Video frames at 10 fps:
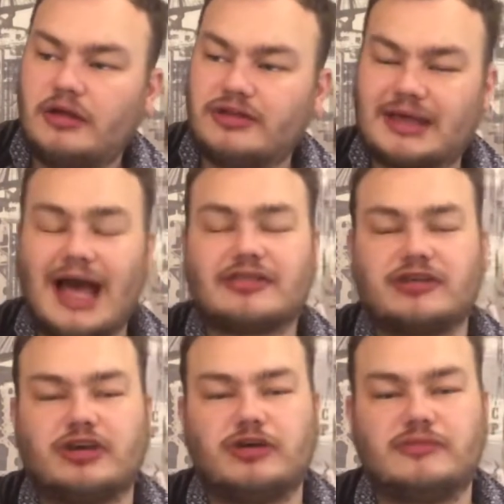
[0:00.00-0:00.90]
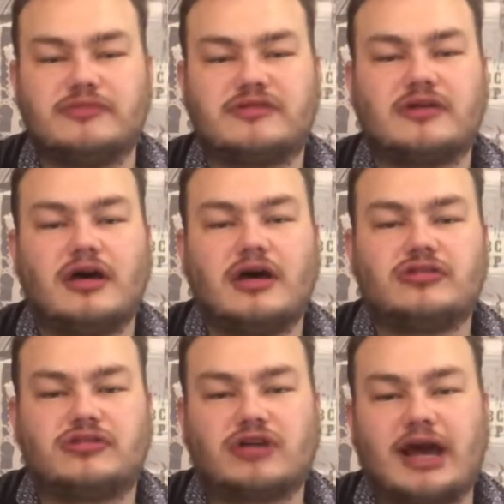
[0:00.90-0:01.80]
catacombs
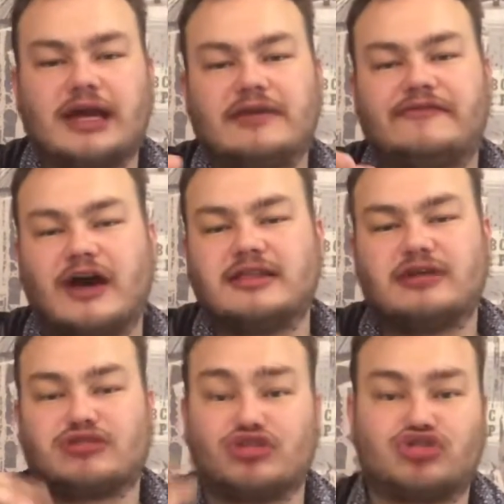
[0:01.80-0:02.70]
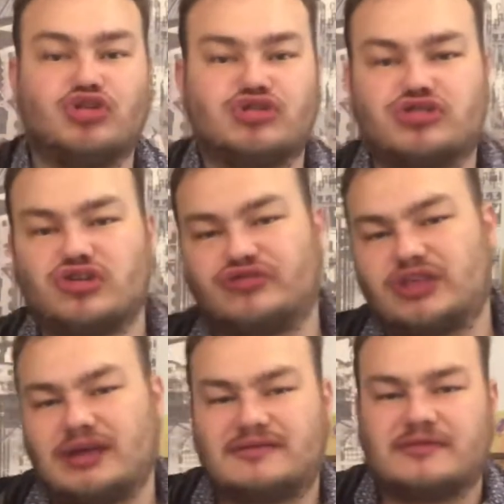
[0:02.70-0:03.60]
to try and find out the source of
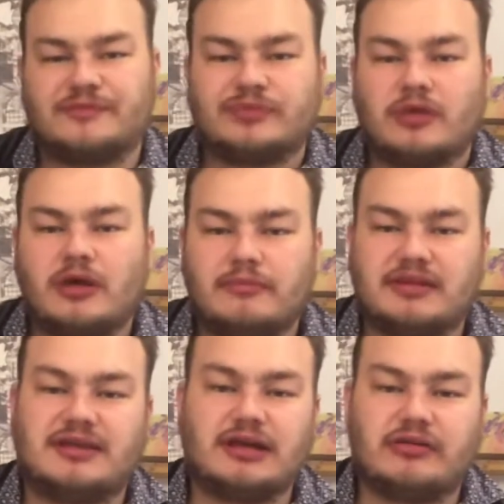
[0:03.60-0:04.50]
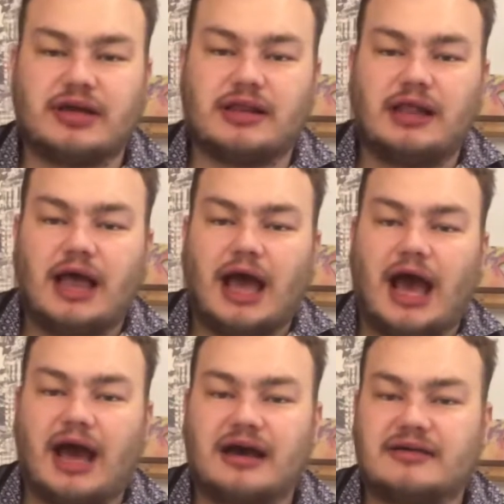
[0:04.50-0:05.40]
this material,
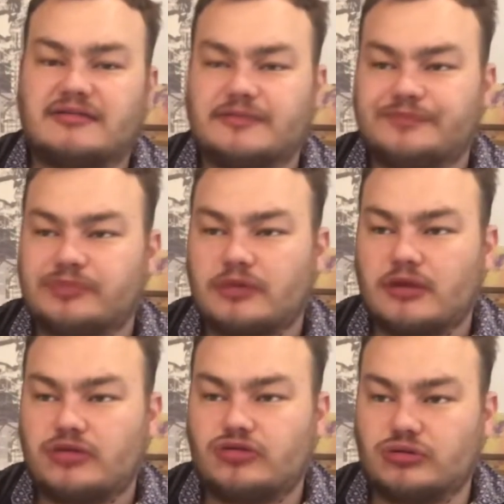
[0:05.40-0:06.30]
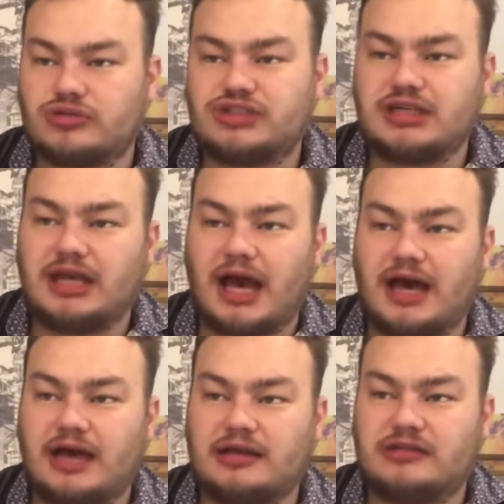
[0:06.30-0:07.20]
as Georgie
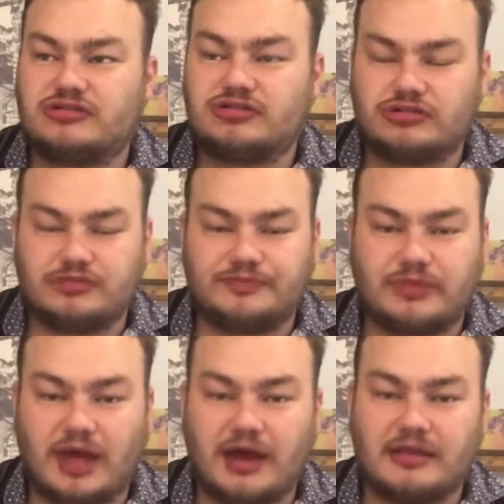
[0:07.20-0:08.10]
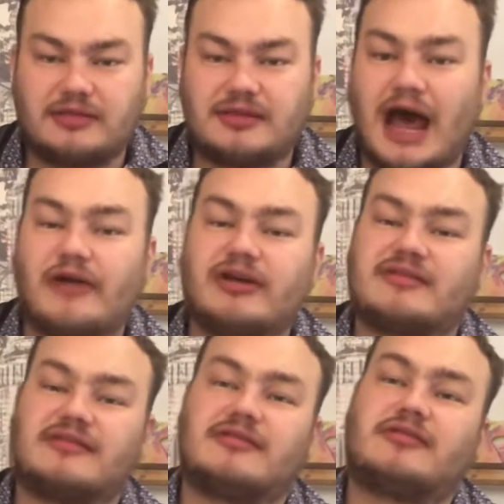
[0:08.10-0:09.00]
and
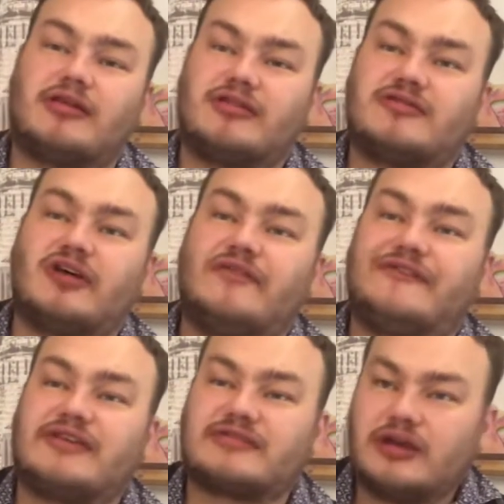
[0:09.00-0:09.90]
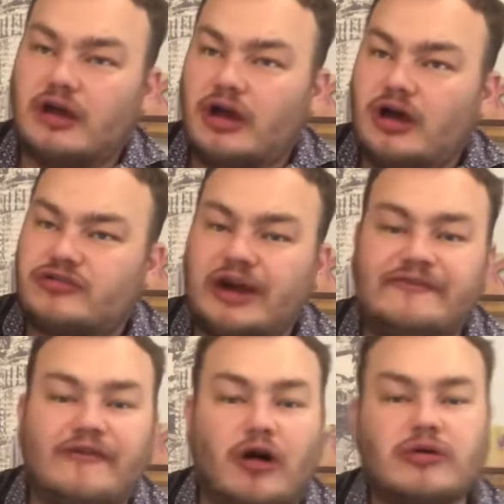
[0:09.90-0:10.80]
Darius on the surface try to
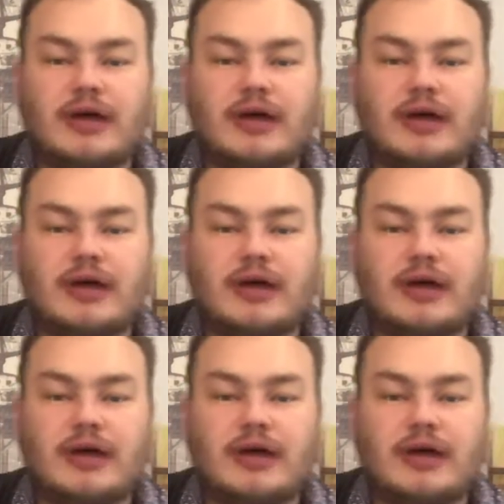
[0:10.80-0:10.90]
follow